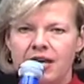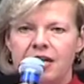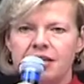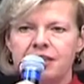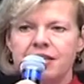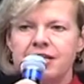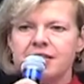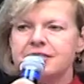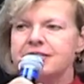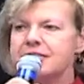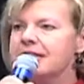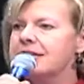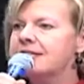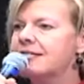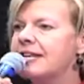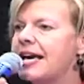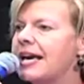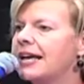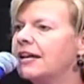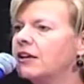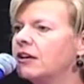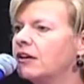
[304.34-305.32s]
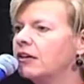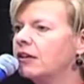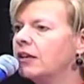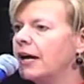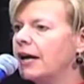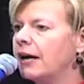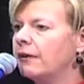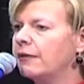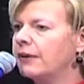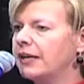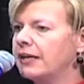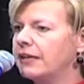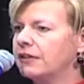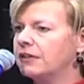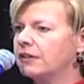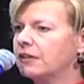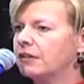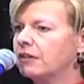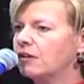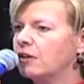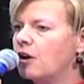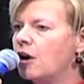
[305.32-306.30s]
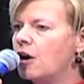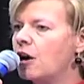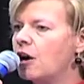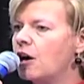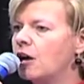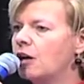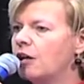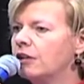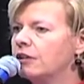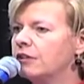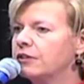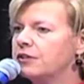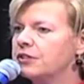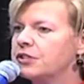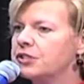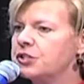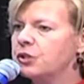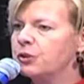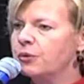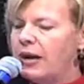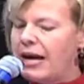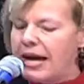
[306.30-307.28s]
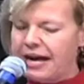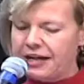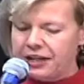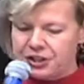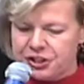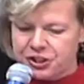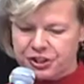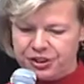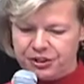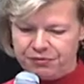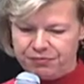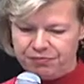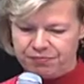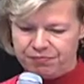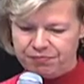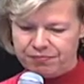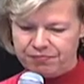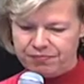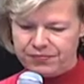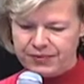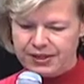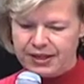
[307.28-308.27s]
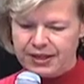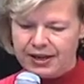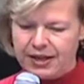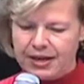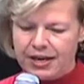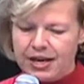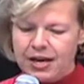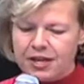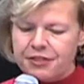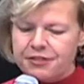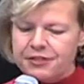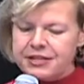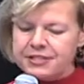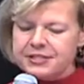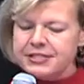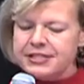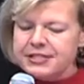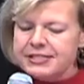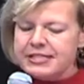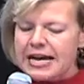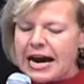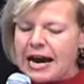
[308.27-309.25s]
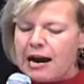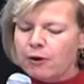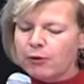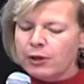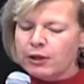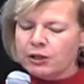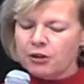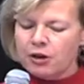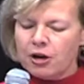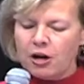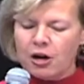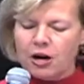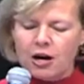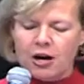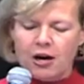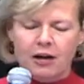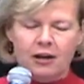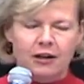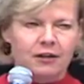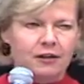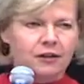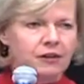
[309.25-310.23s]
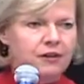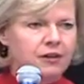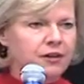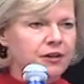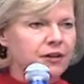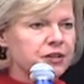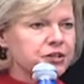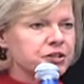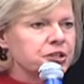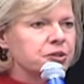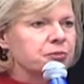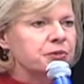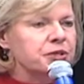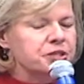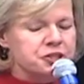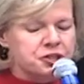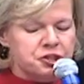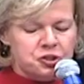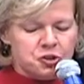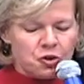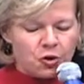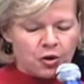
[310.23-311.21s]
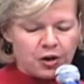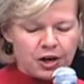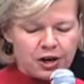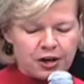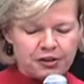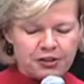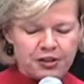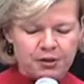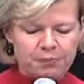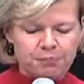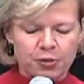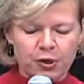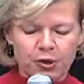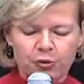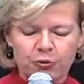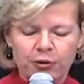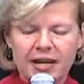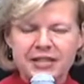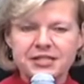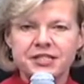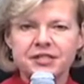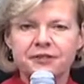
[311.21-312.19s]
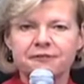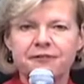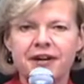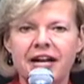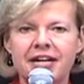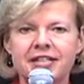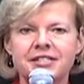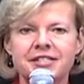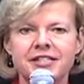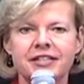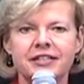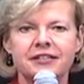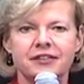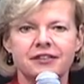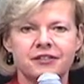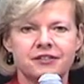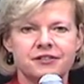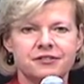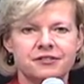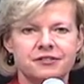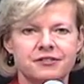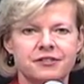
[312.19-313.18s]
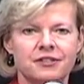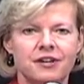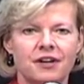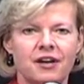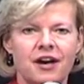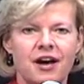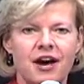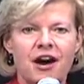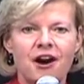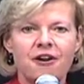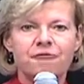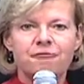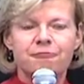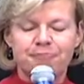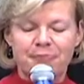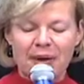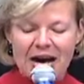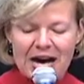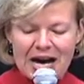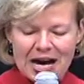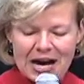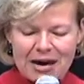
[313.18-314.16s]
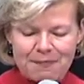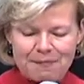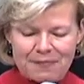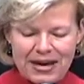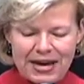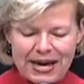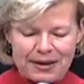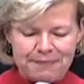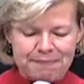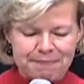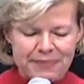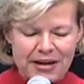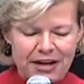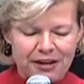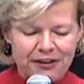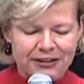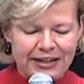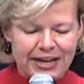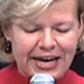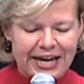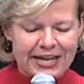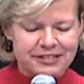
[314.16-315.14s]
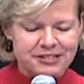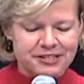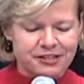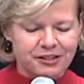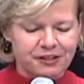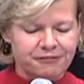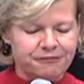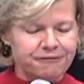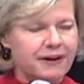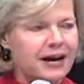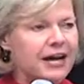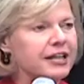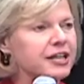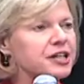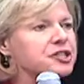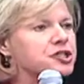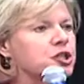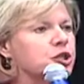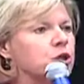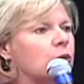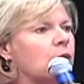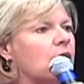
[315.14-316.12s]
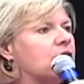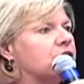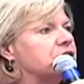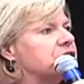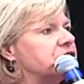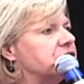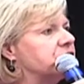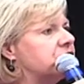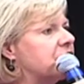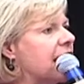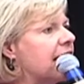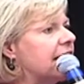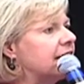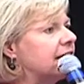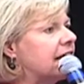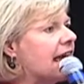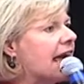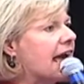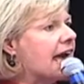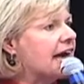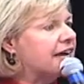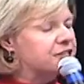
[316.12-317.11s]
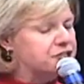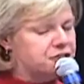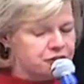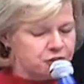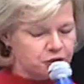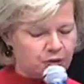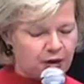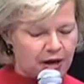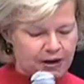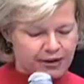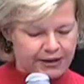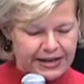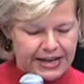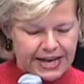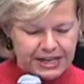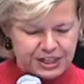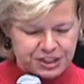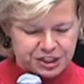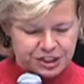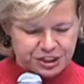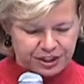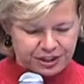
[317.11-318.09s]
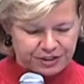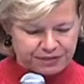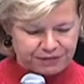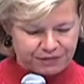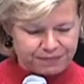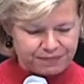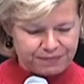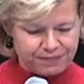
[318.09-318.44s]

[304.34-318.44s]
This is a clarion call to action. This is our call to restore the progressive ideals of Bob and Belle Case La Follette to our state and to our nation.